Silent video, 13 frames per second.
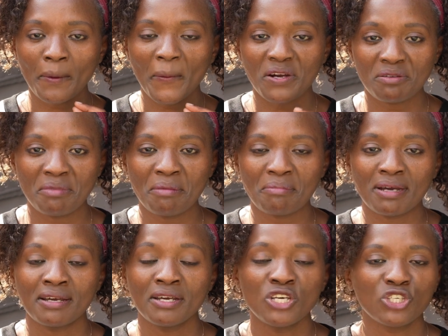
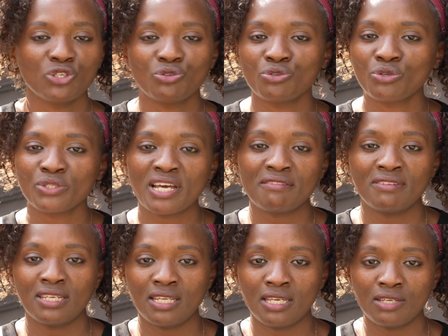Remember, you do not have
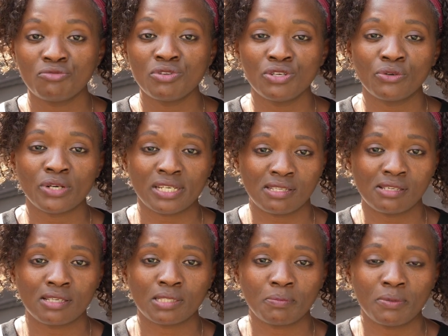any renal nursing
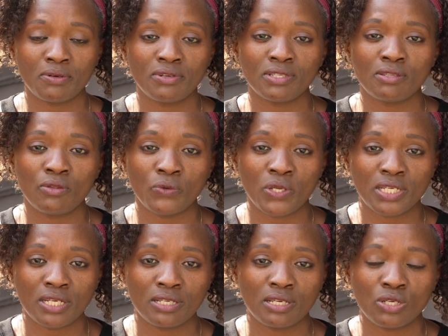experience in the
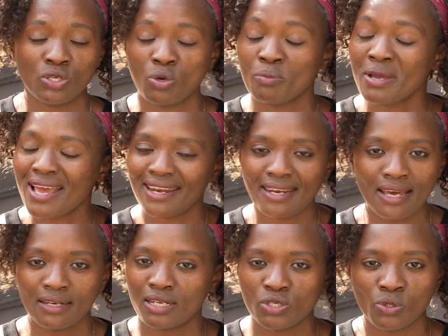United Kingdom,
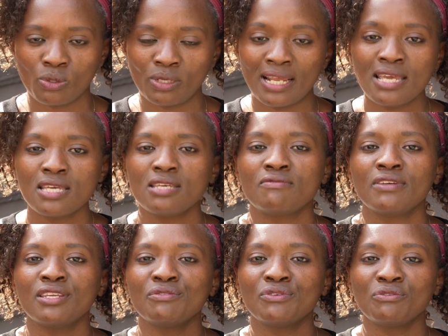none at all.
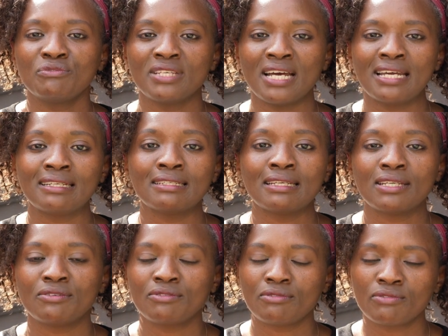Even if you've done
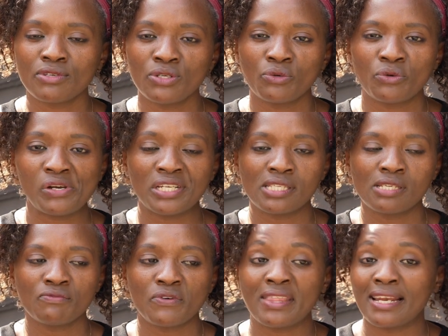renal
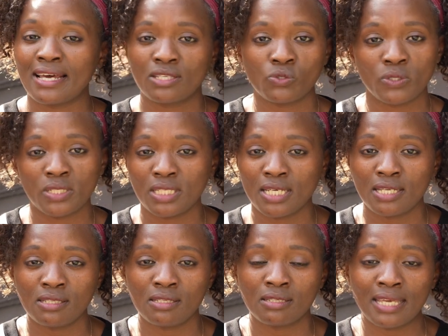nursing for the last 20
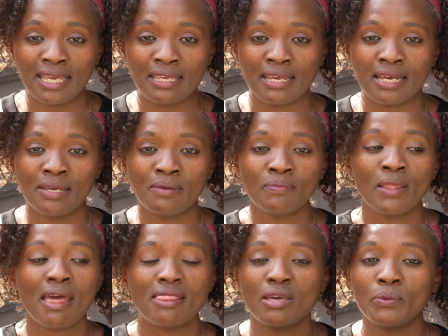years in Kenya,
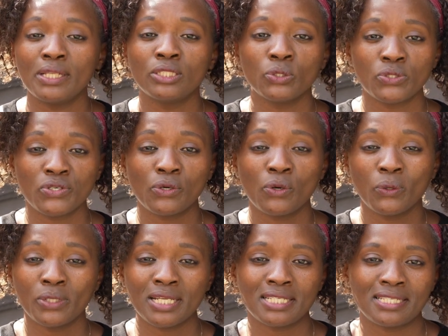they will not
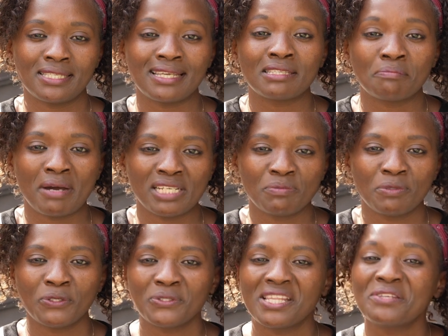recognize it as much
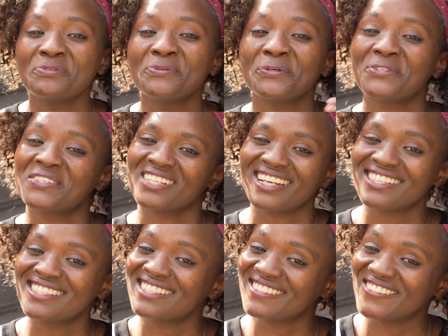because they do not
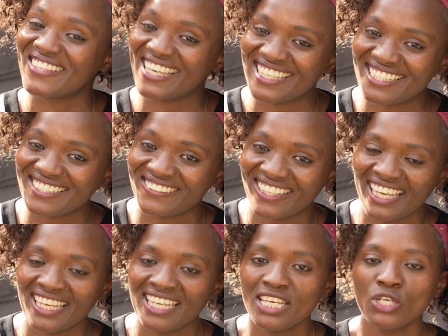trust you yet,
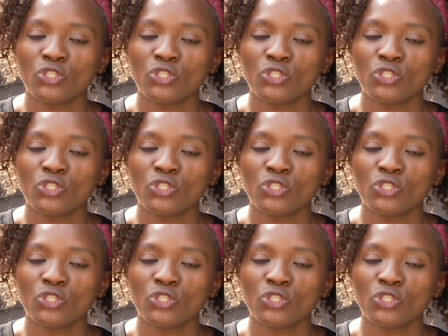okay?